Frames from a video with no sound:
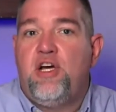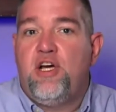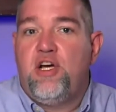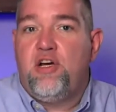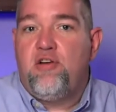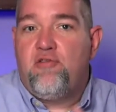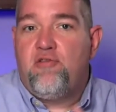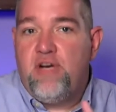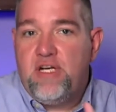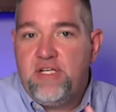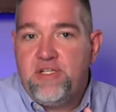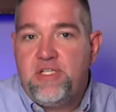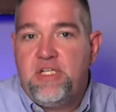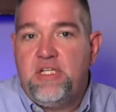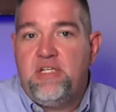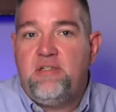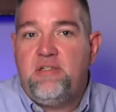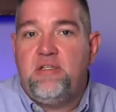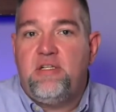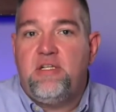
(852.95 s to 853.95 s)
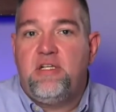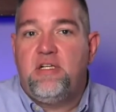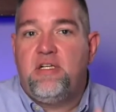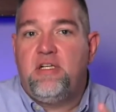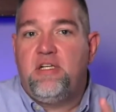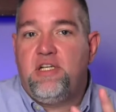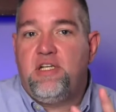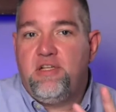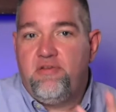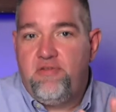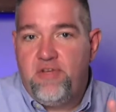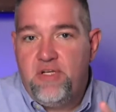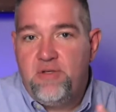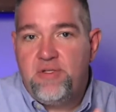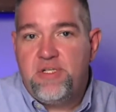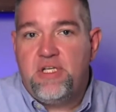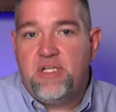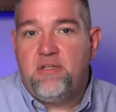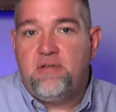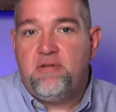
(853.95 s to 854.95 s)
Friction,
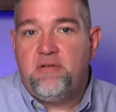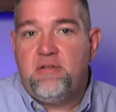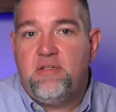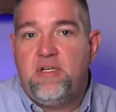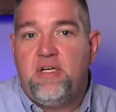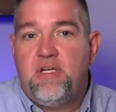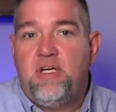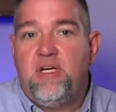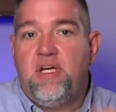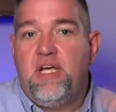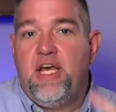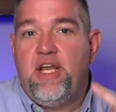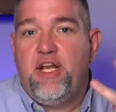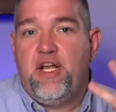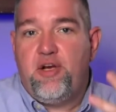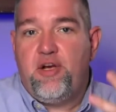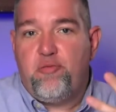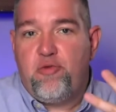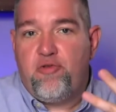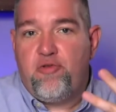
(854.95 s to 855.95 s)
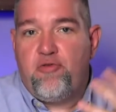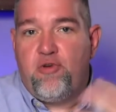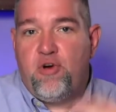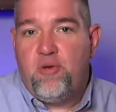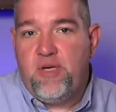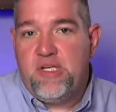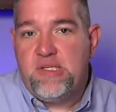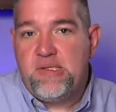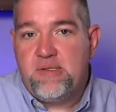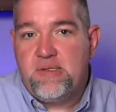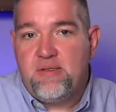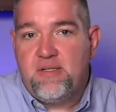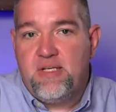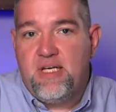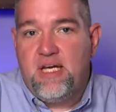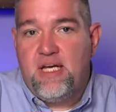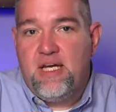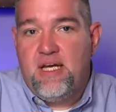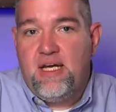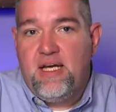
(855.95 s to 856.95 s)
confusion, and underperformance.
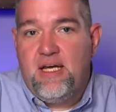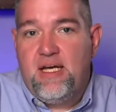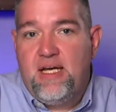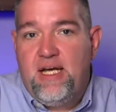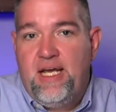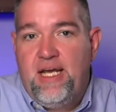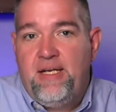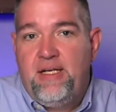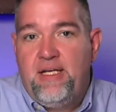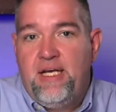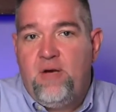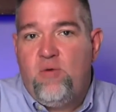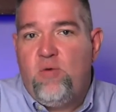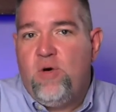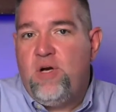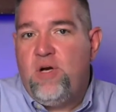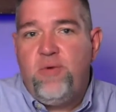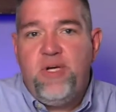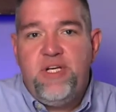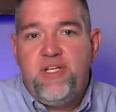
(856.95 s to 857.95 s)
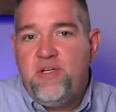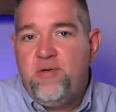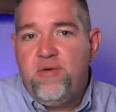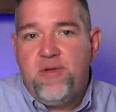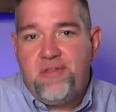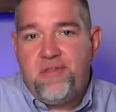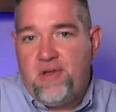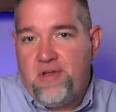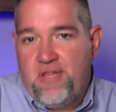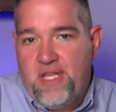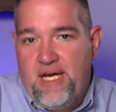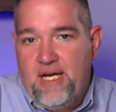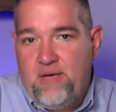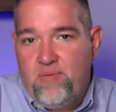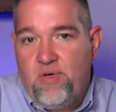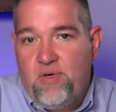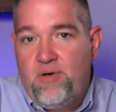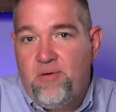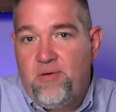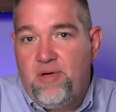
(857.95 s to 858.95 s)
And what do we do with all that?
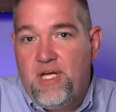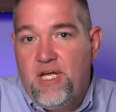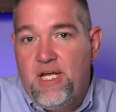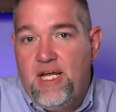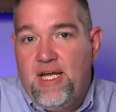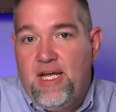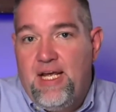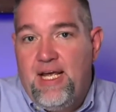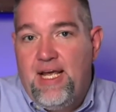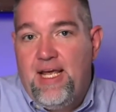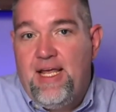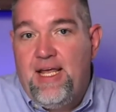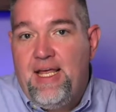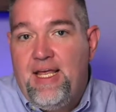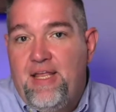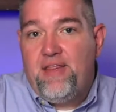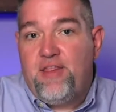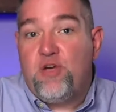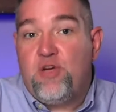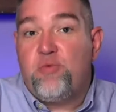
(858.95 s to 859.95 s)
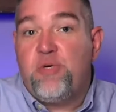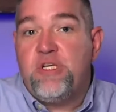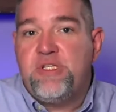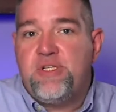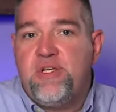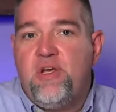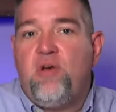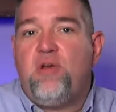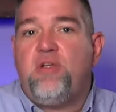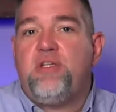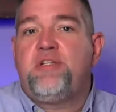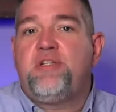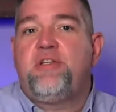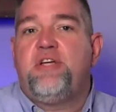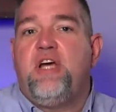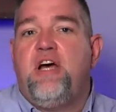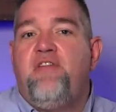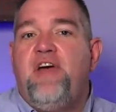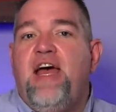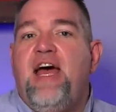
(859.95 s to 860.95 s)
Well, the result
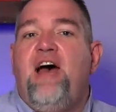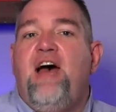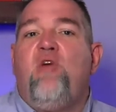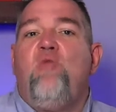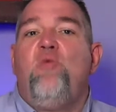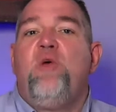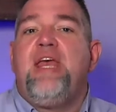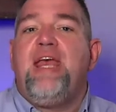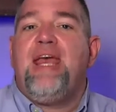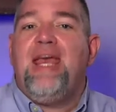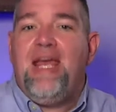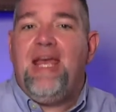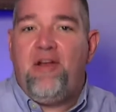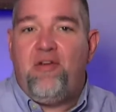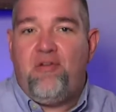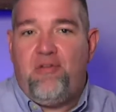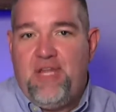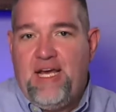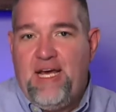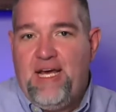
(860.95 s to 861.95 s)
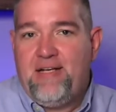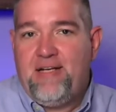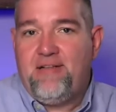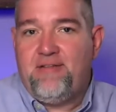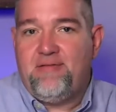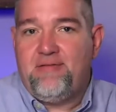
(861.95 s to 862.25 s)
of how we handle that